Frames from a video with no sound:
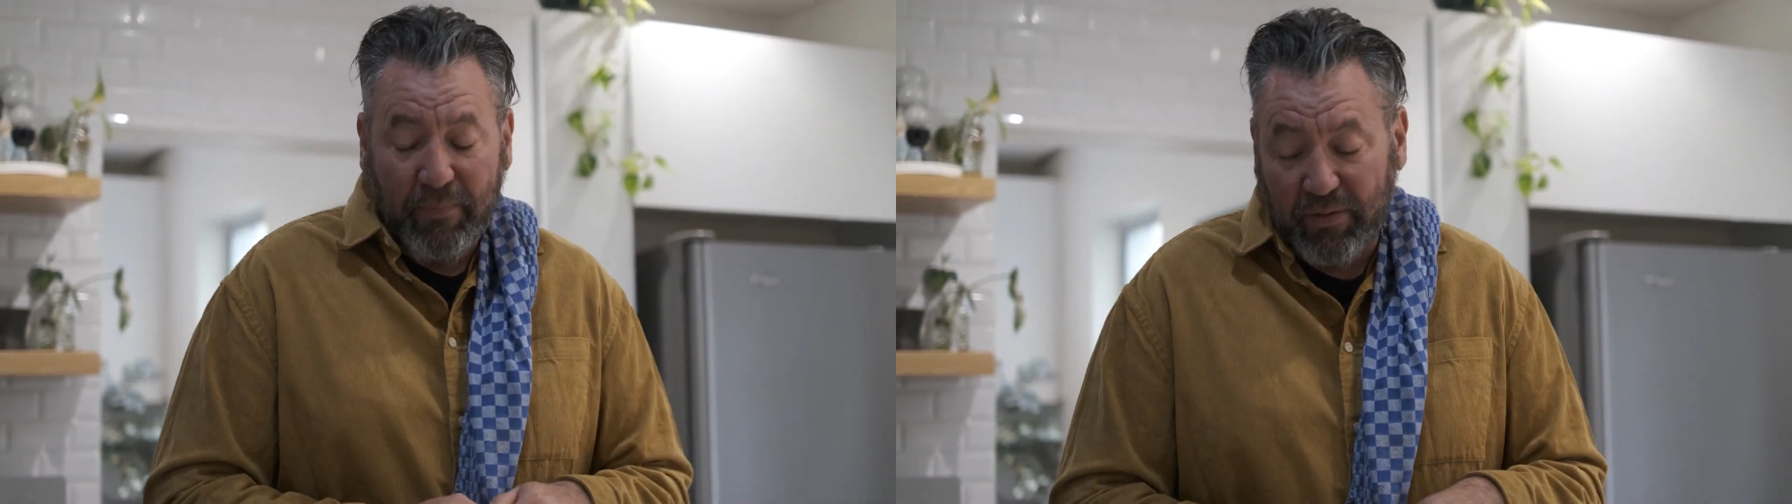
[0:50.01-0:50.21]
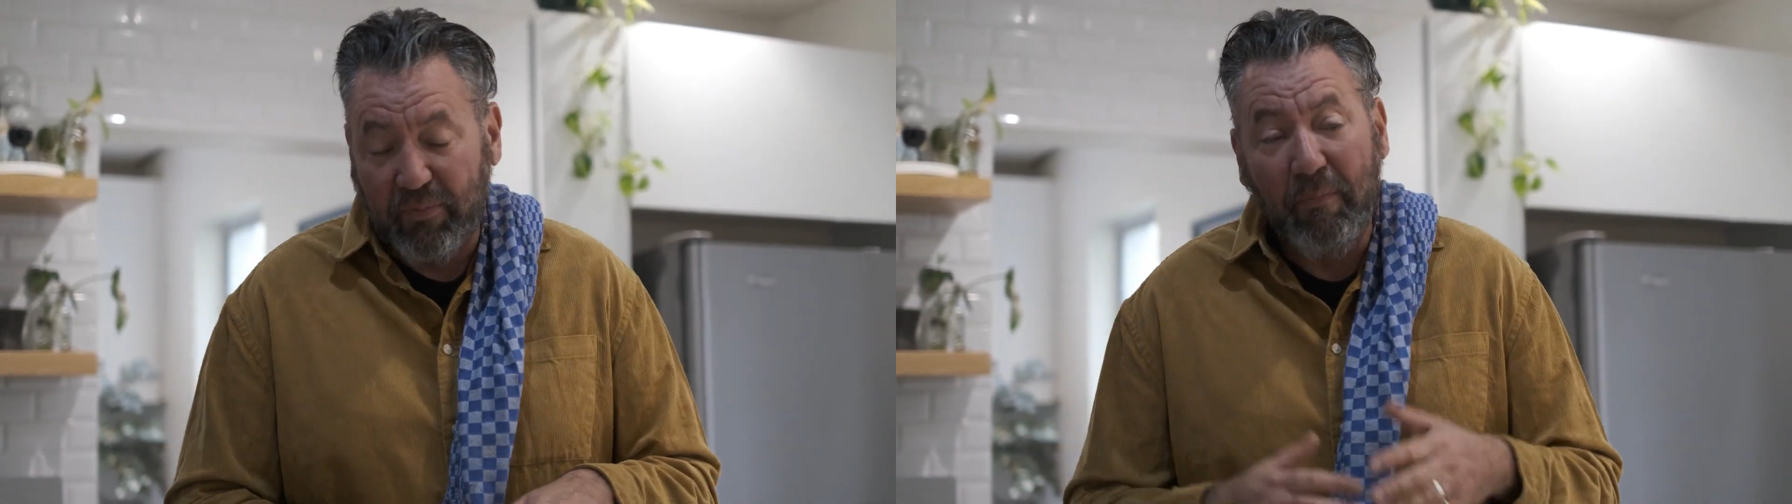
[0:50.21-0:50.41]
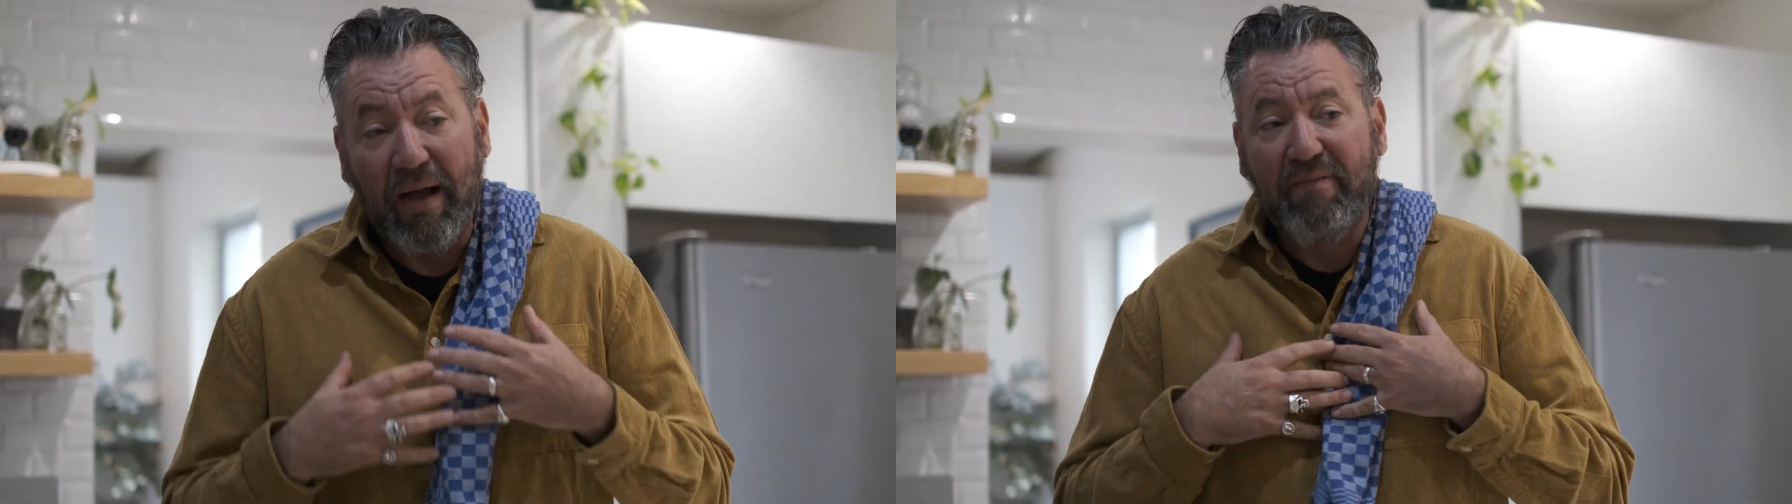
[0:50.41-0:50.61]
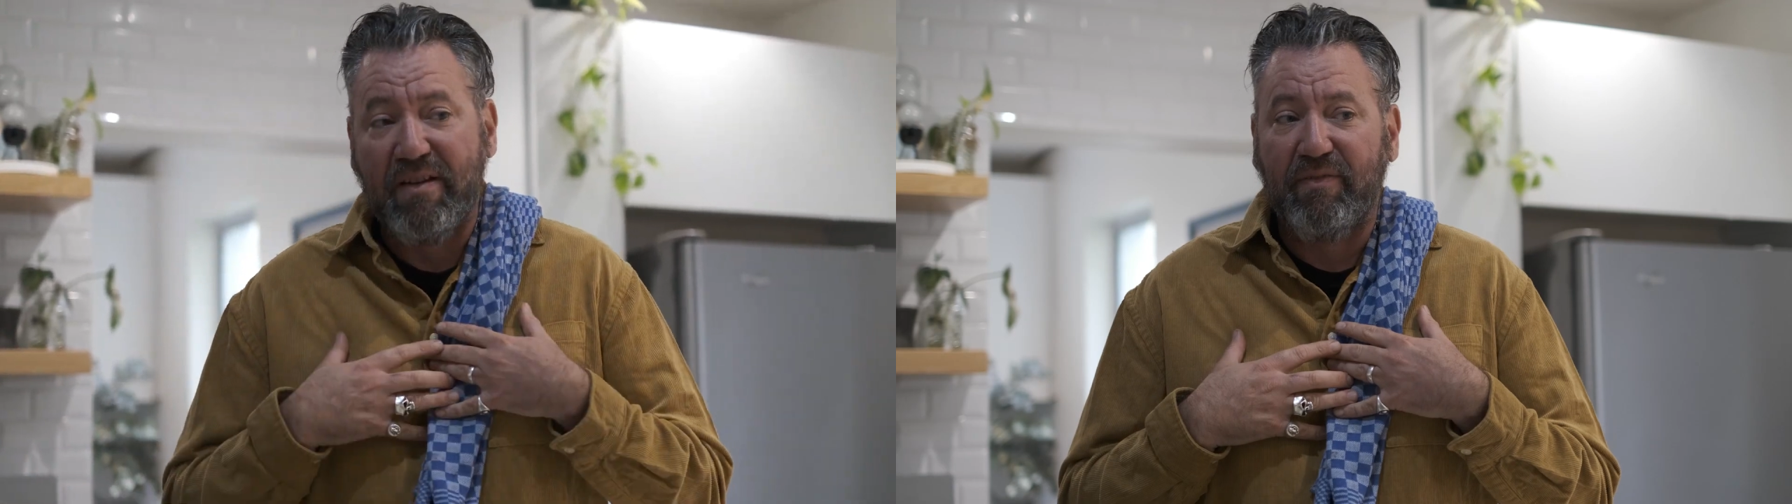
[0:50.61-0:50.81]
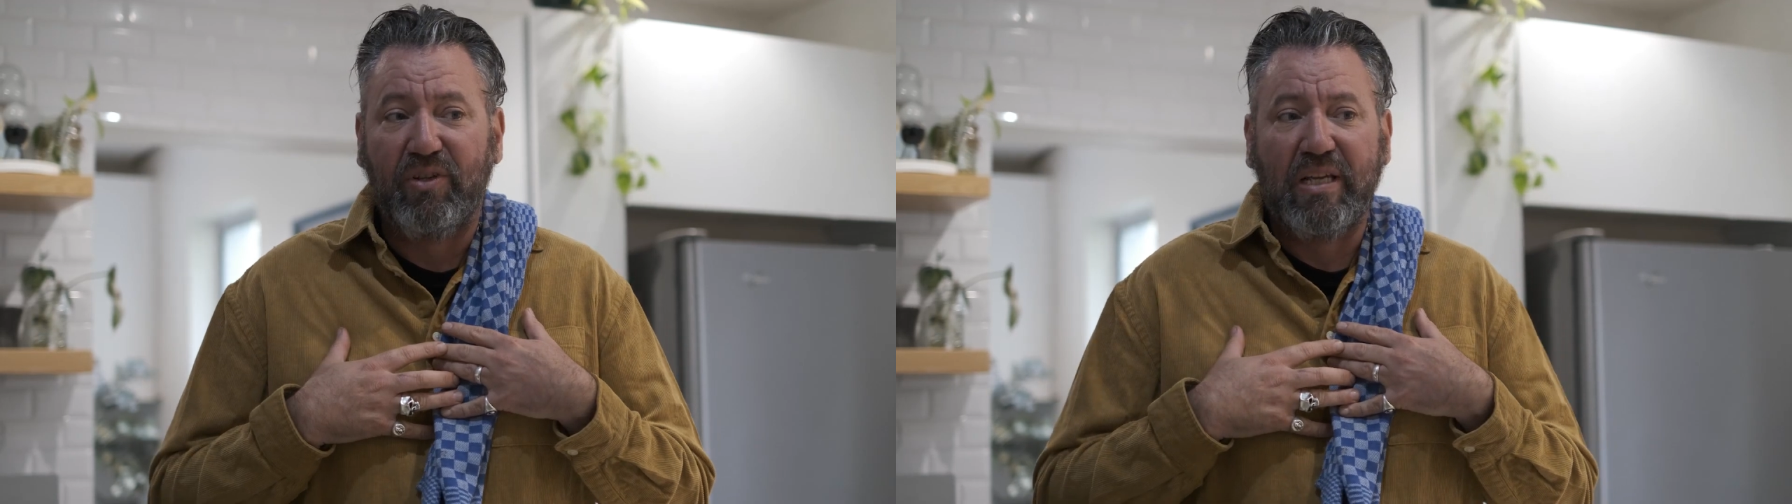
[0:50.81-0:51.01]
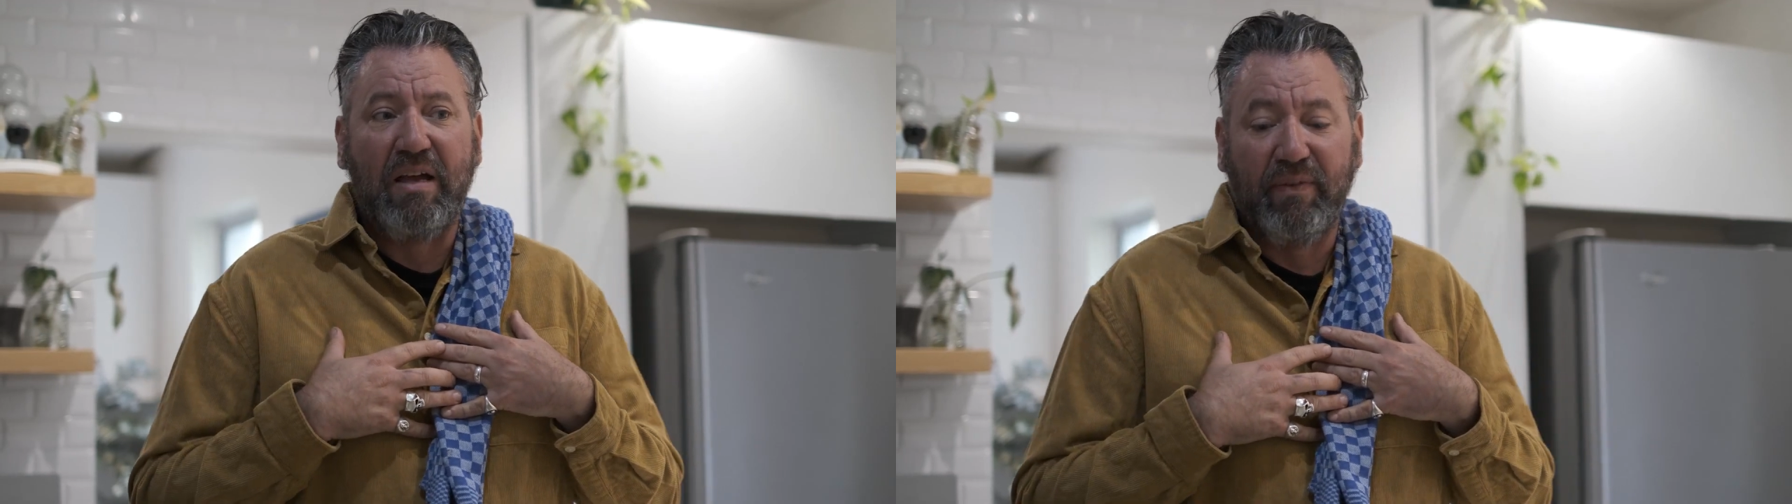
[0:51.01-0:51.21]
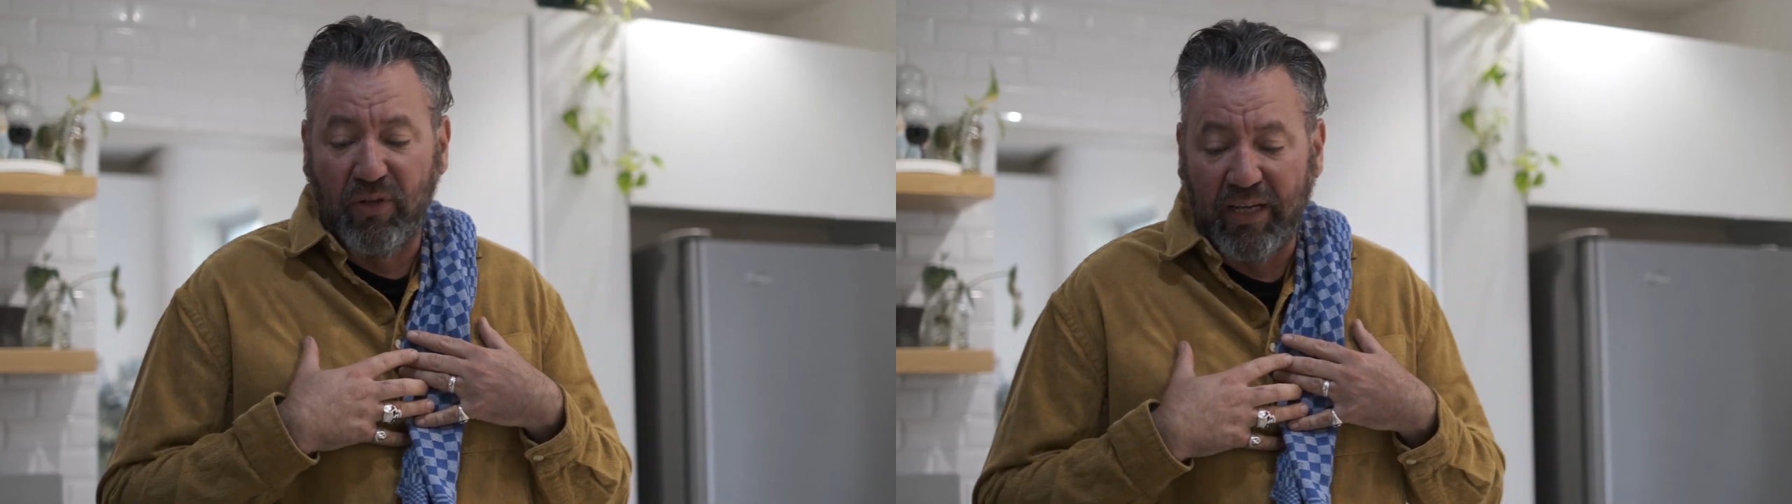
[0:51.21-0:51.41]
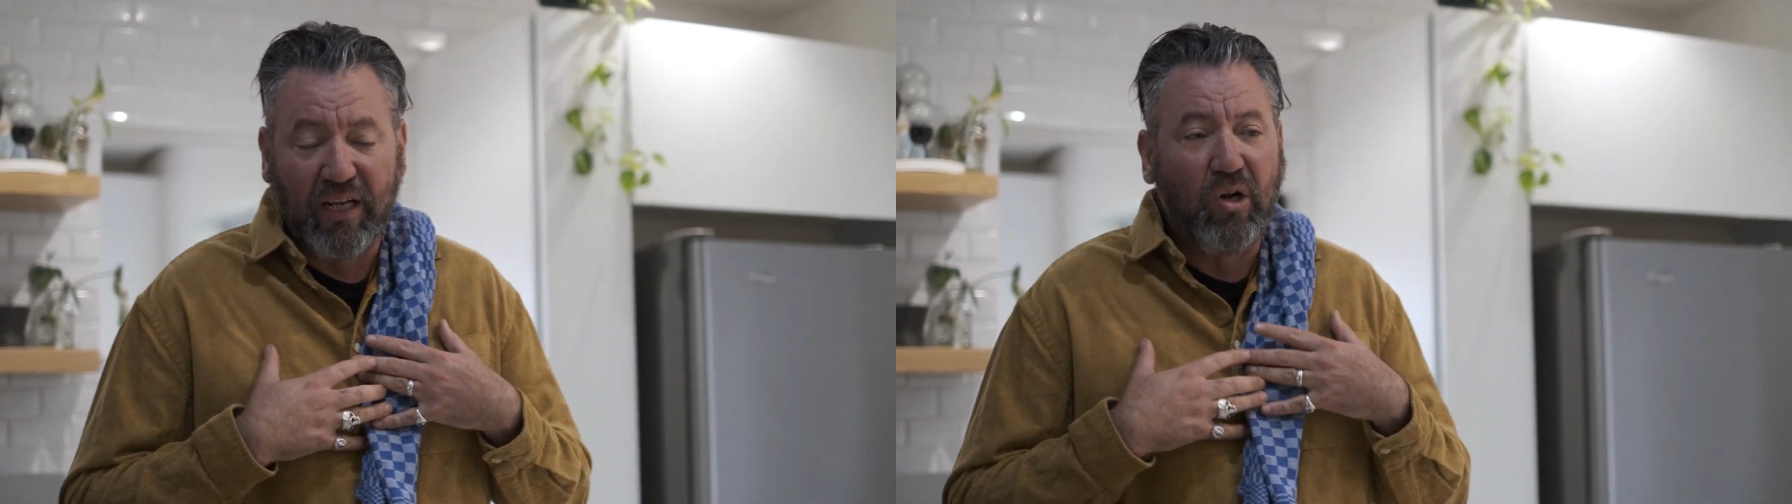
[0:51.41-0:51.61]
but my favorite is to have it
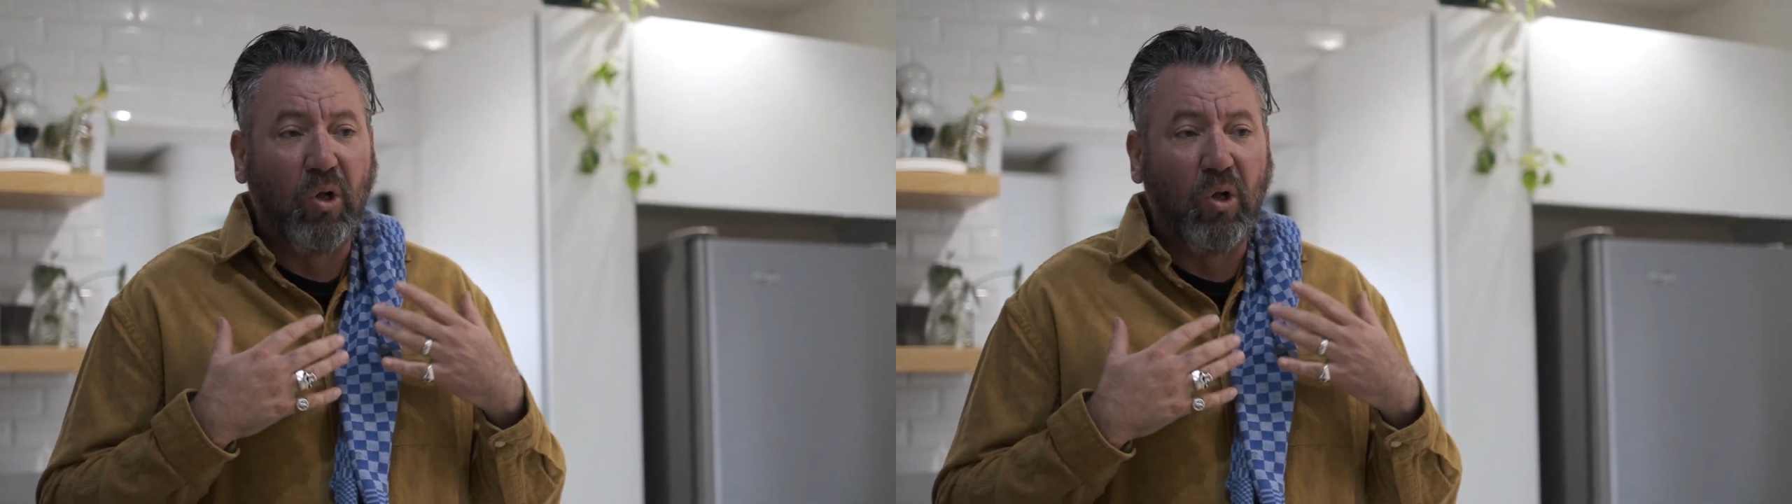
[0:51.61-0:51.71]
on like a